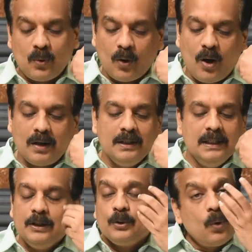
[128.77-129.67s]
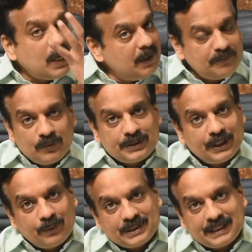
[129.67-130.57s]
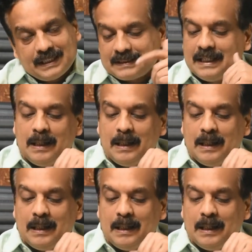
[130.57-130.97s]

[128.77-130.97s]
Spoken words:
wrong. No confusing questions.